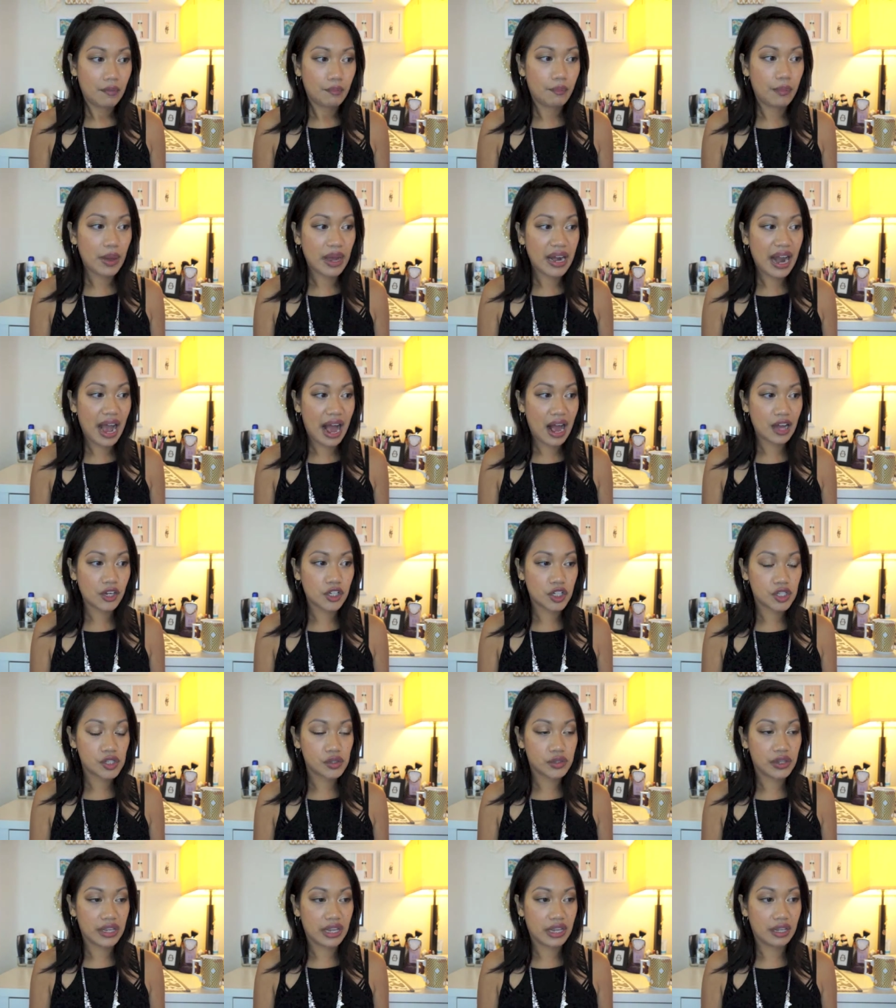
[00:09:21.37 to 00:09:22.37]
But
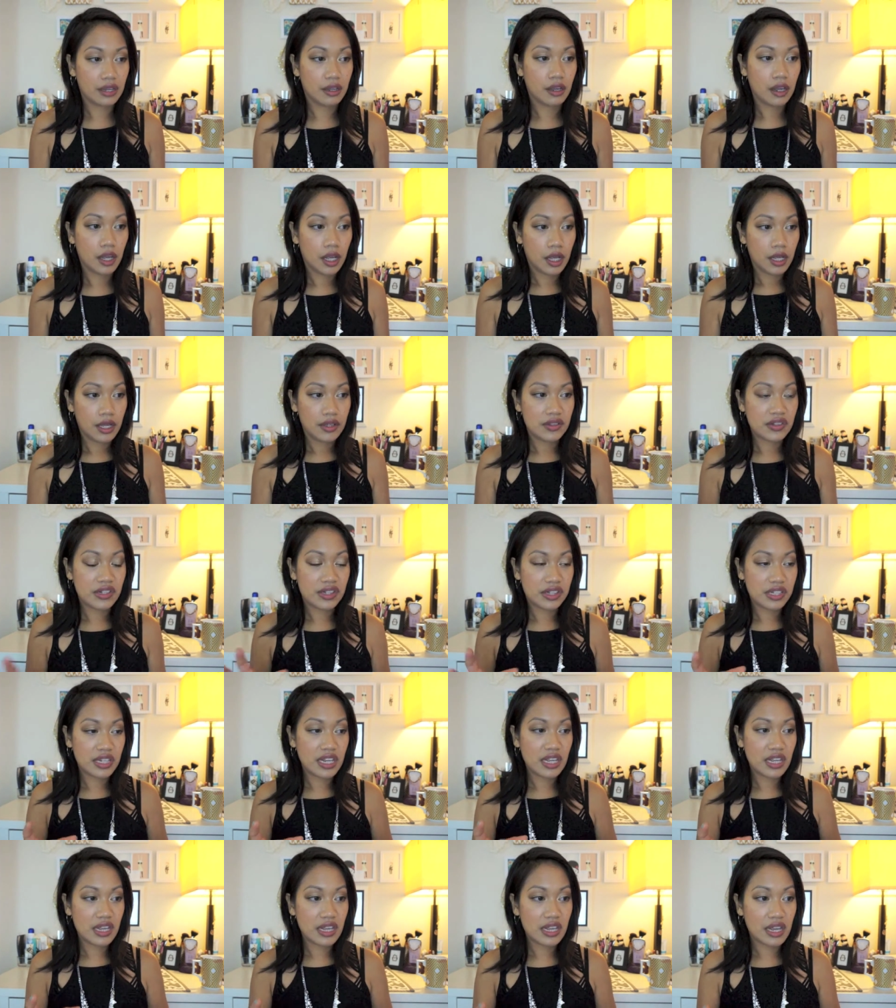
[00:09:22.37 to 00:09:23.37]
actually,
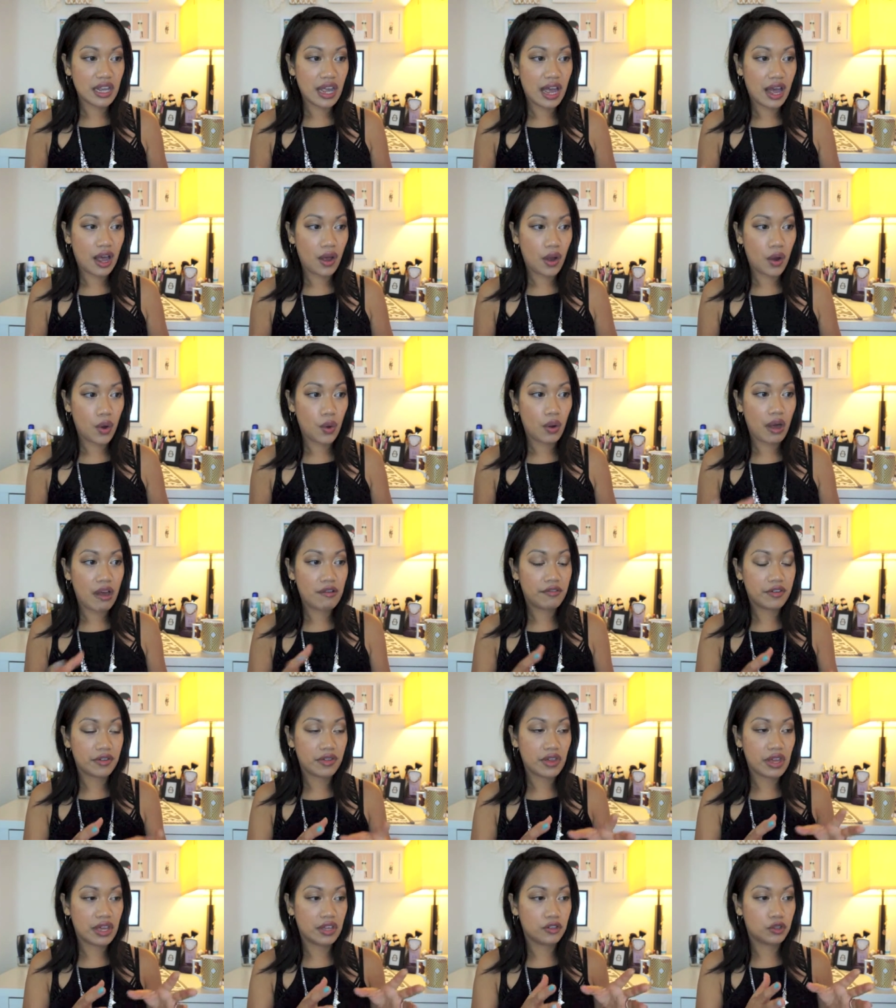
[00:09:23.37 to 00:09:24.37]
seeing how
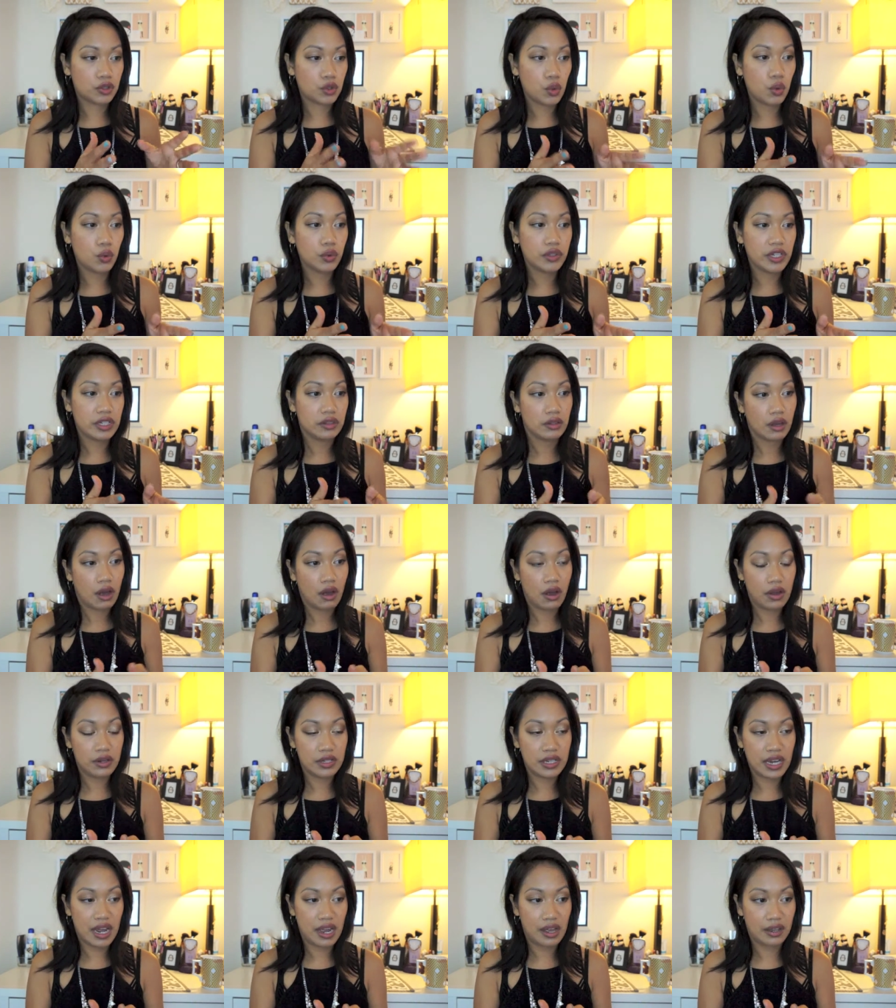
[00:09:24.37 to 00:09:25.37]
everything is told in the
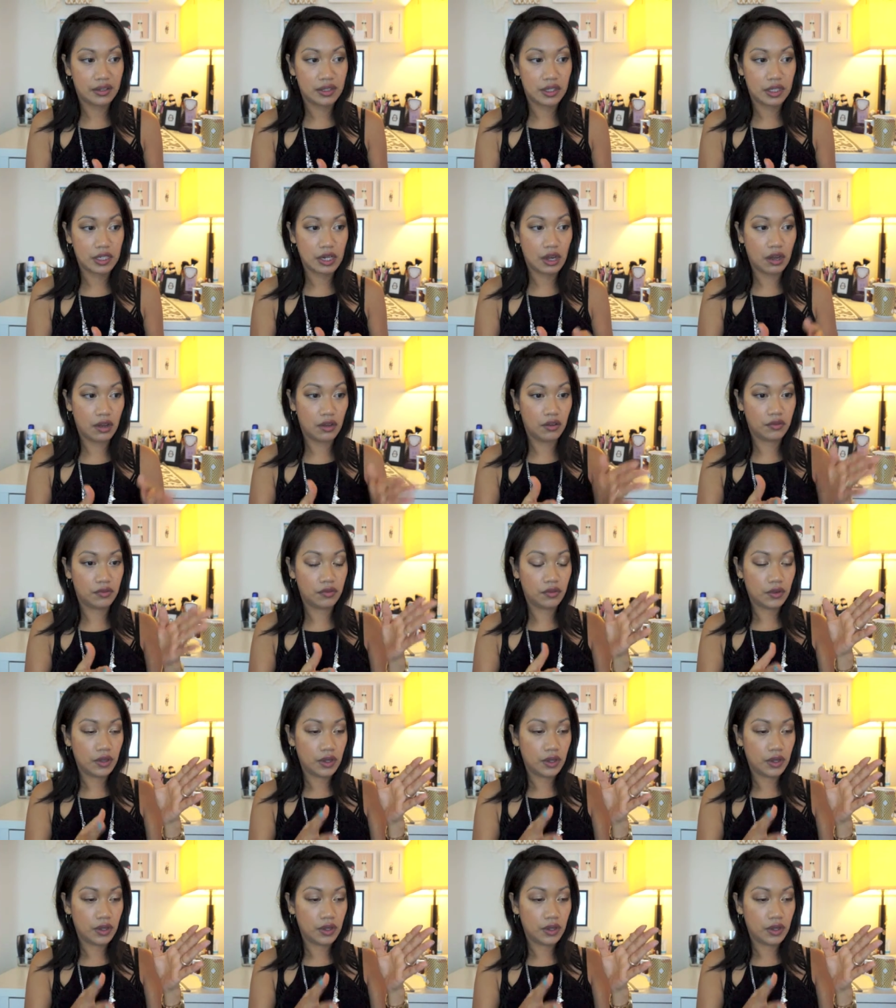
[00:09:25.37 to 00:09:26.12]
context of